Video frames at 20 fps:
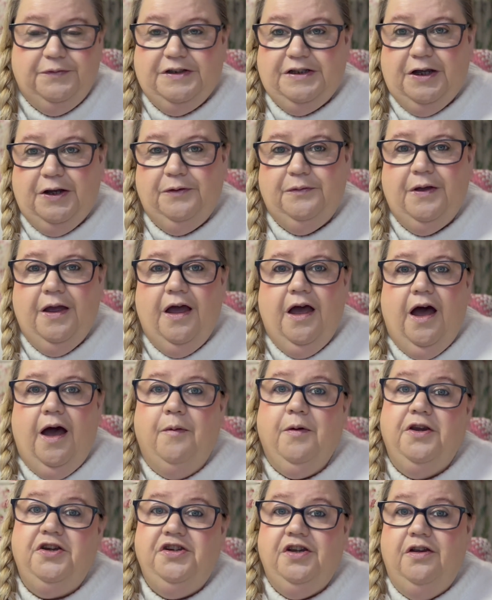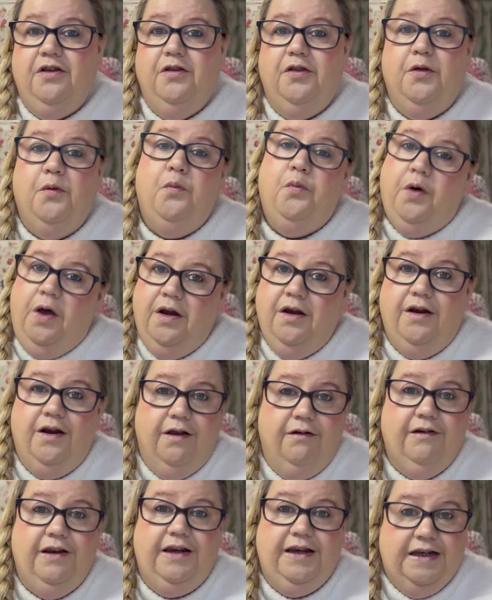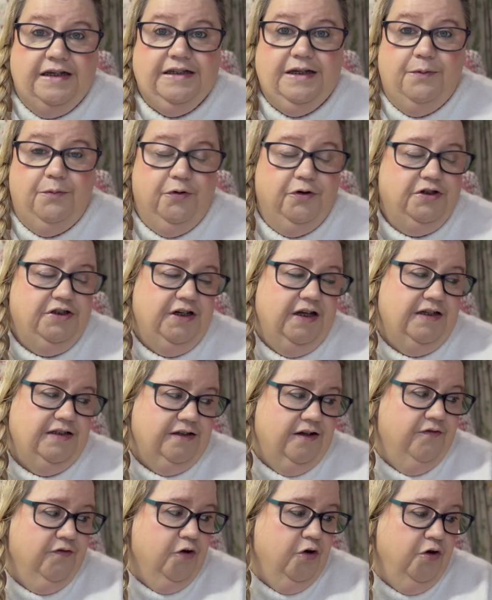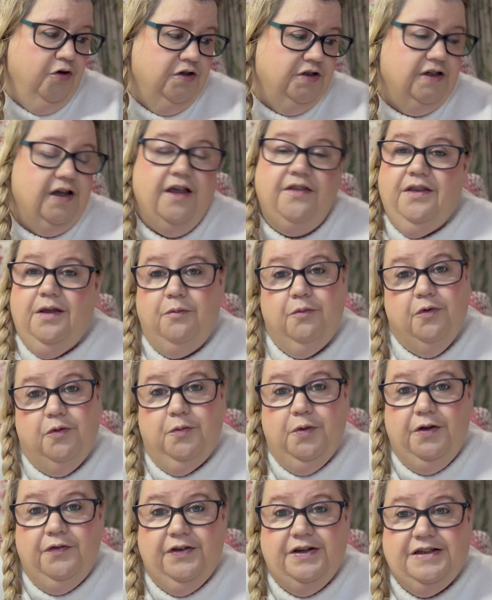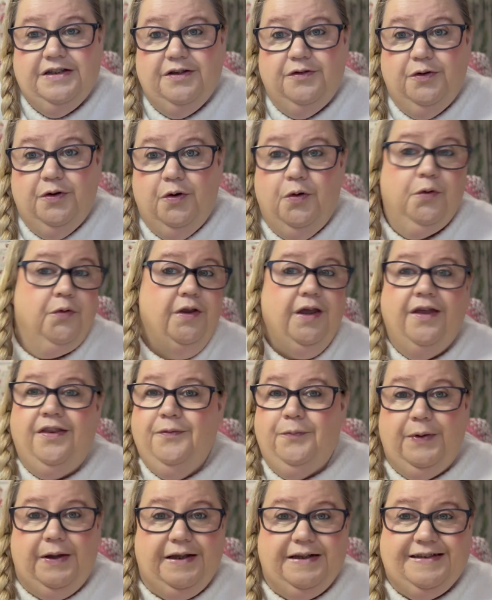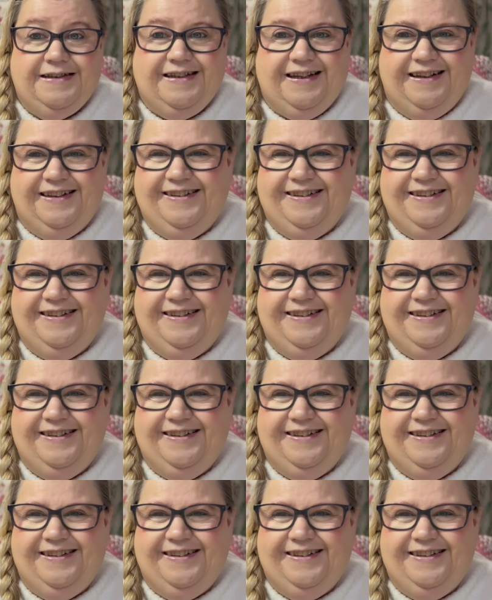So I'm going to show you the one and only knitting project I've got, and then we'll move into all the other bits.